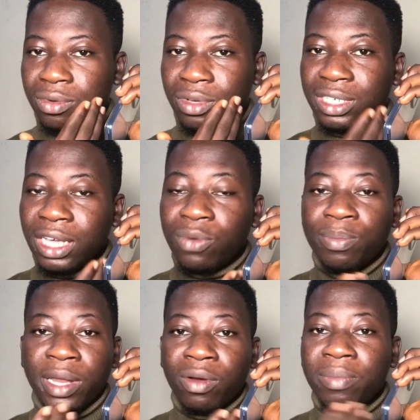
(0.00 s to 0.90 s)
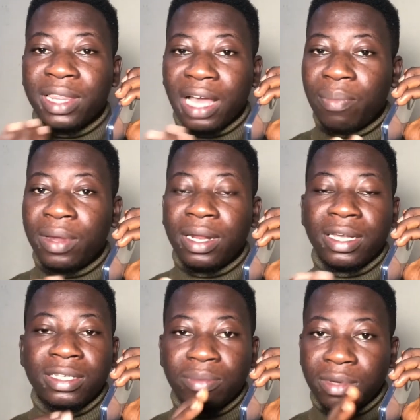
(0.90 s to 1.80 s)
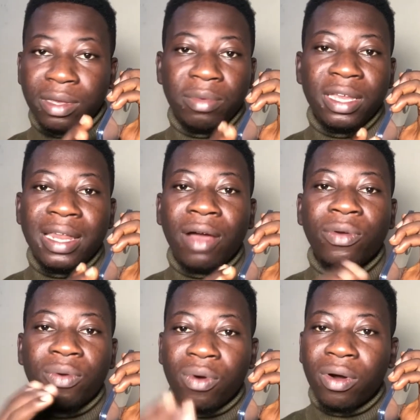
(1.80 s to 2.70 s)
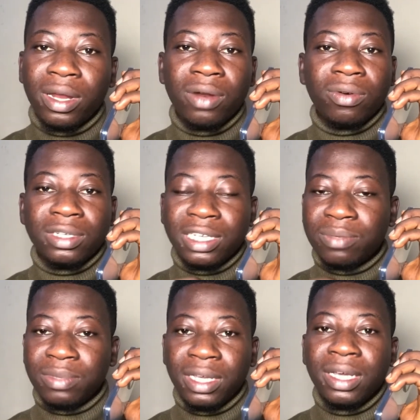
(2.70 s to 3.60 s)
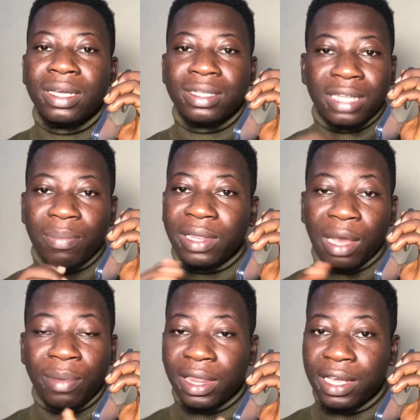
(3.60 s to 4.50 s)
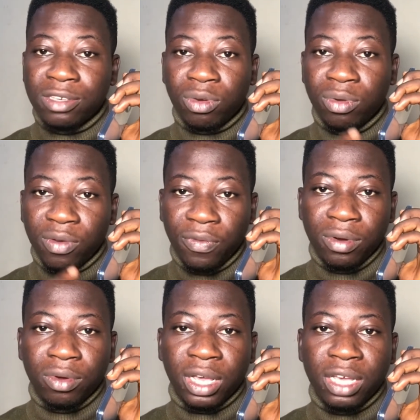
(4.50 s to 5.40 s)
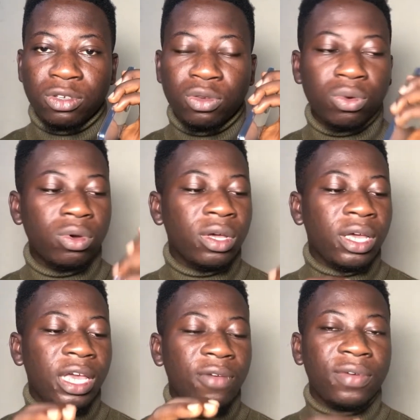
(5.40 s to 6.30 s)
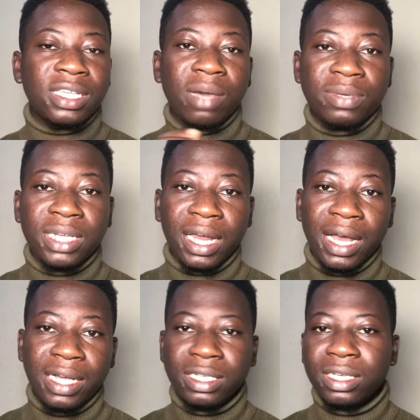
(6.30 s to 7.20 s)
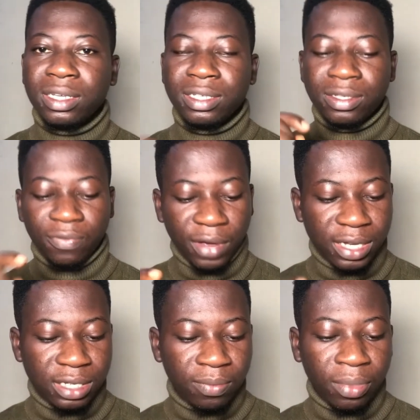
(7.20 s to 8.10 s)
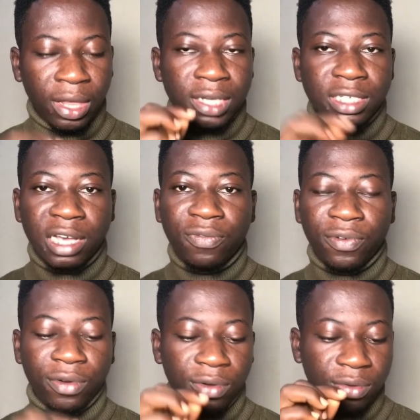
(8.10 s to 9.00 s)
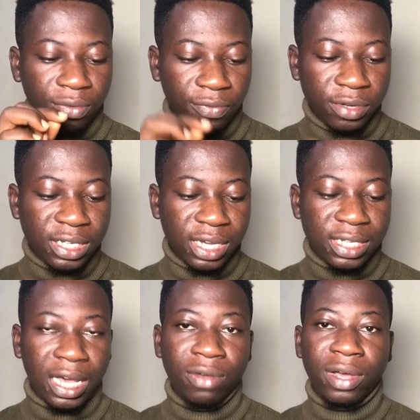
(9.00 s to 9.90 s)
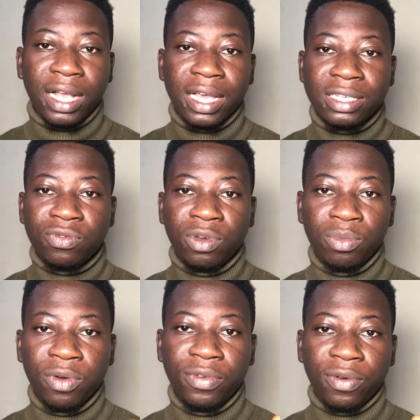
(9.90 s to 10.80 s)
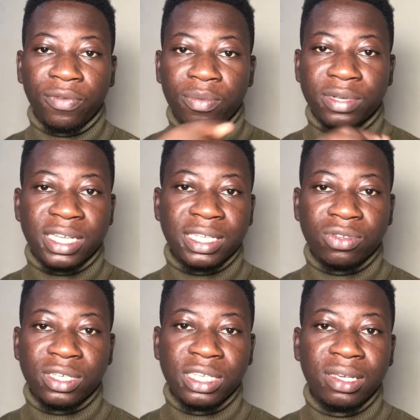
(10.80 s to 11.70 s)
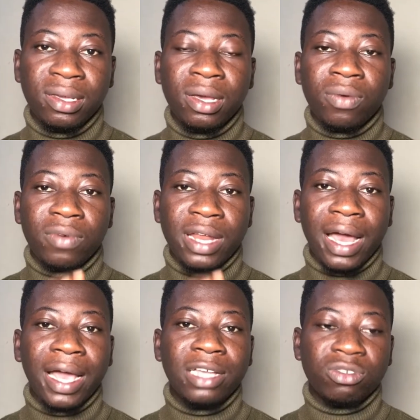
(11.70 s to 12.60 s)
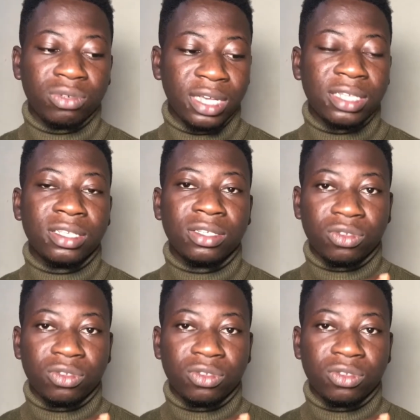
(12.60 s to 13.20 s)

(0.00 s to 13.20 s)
cheek may not be tapping it, either recording or just be tapping things on your phone. Okay, so if it happens like that, first check for your phone sensor. You can just remove your phone protector to see whether it will just